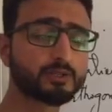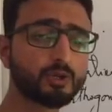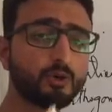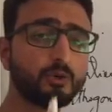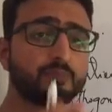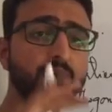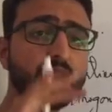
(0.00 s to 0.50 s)

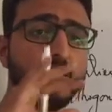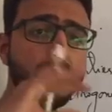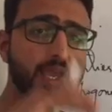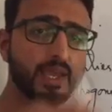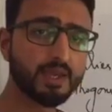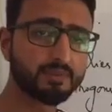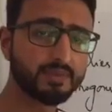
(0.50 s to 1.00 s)
So
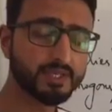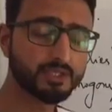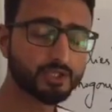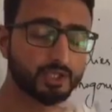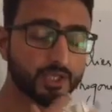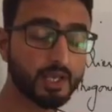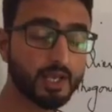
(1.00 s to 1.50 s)
if the
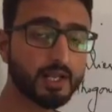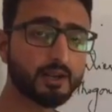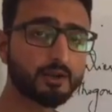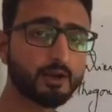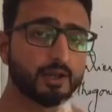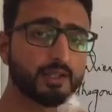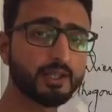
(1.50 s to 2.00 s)

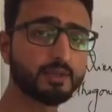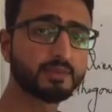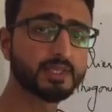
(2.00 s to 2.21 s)
if